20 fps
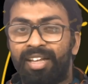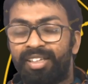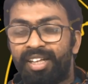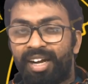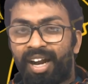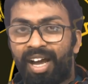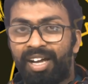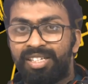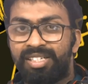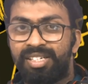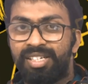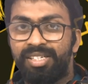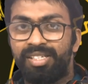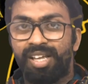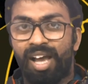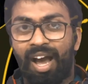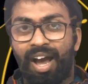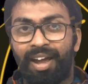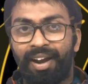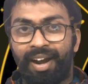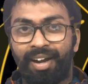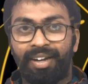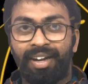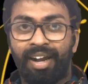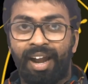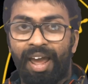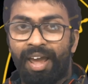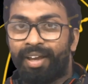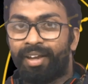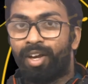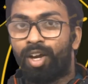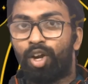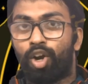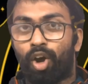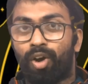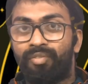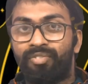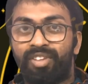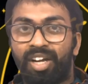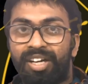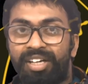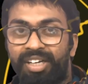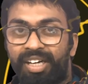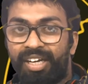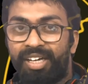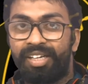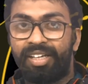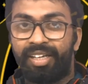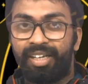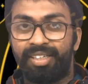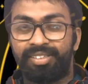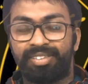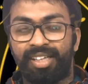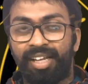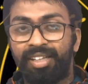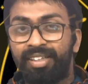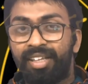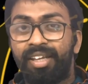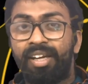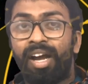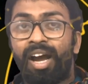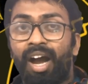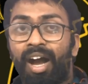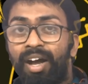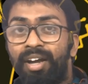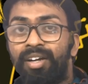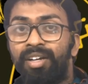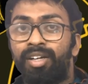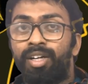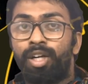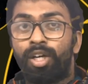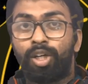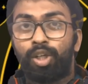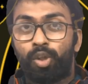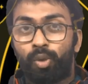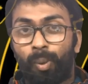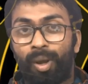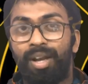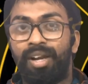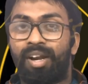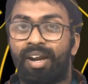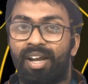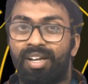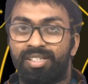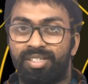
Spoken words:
and the Rashis are at an angle of 30 degrees, and there are 12